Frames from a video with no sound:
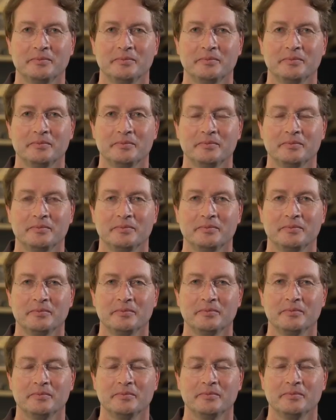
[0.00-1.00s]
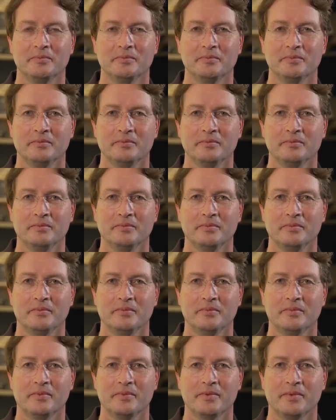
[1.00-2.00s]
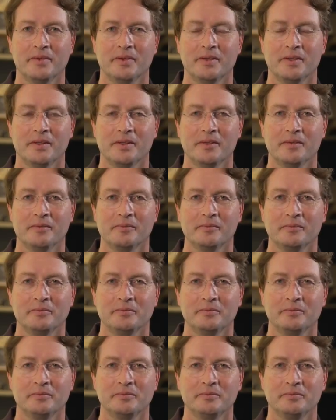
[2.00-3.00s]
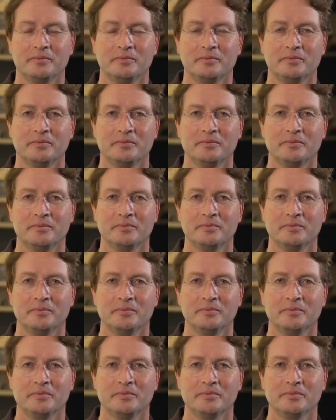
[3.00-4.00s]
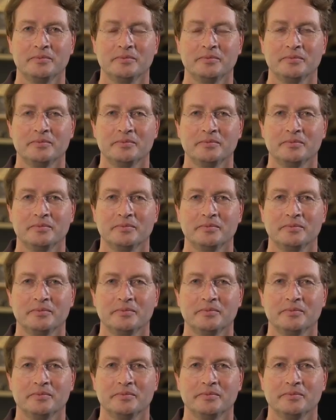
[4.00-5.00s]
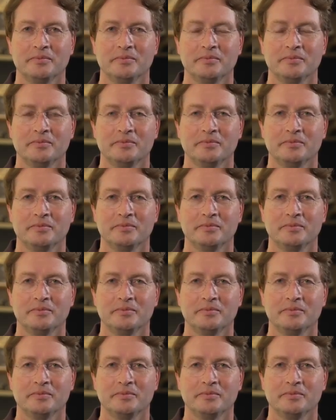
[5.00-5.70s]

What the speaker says: [no speech]